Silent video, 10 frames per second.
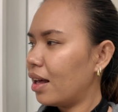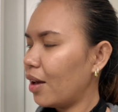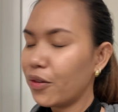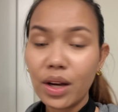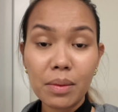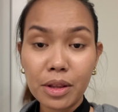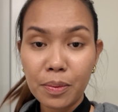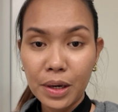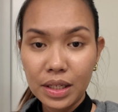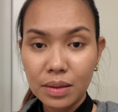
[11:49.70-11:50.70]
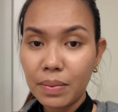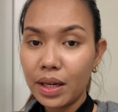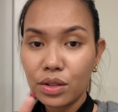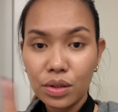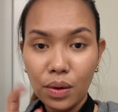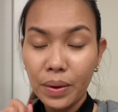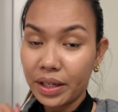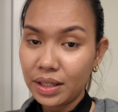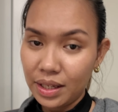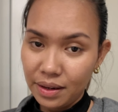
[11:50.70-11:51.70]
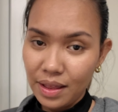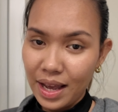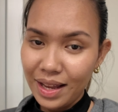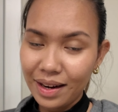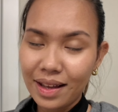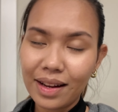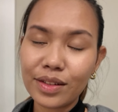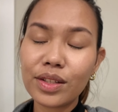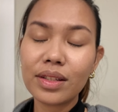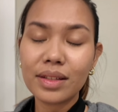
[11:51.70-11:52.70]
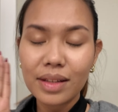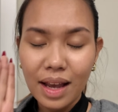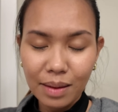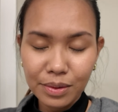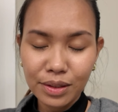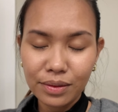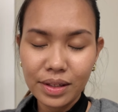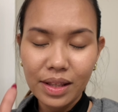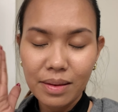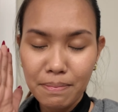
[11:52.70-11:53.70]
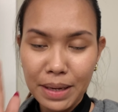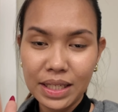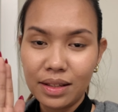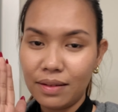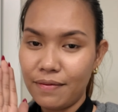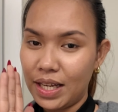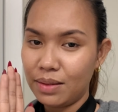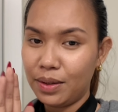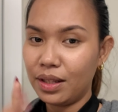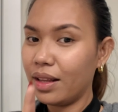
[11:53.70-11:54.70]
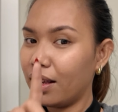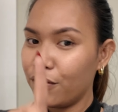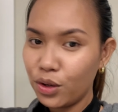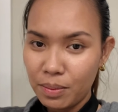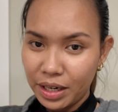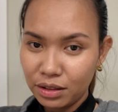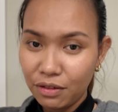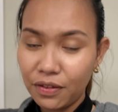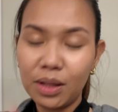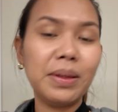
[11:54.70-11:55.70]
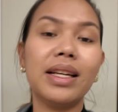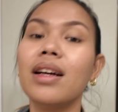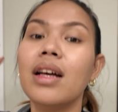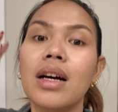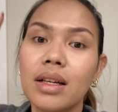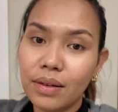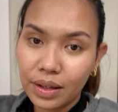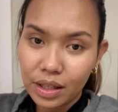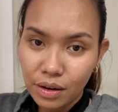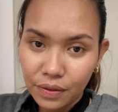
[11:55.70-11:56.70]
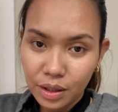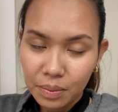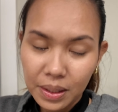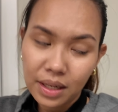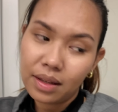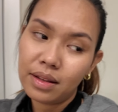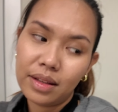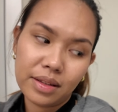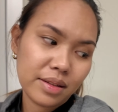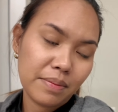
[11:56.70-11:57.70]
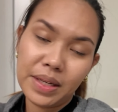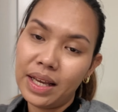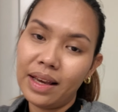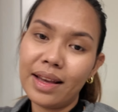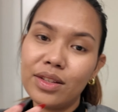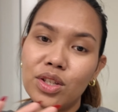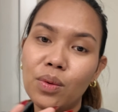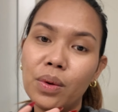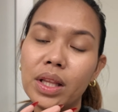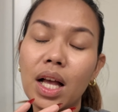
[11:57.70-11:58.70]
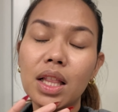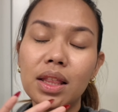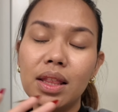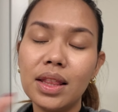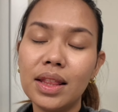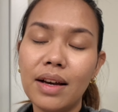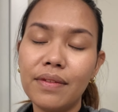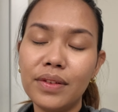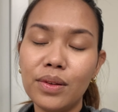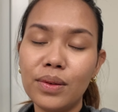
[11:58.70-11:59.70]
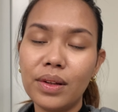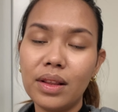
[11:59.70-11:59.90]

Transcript: I forgot about the price, but it's nowhere near that. And it's absolutely the best investment. Like if you're married to a Filipina, go get your Filipina this bidet and she will love you,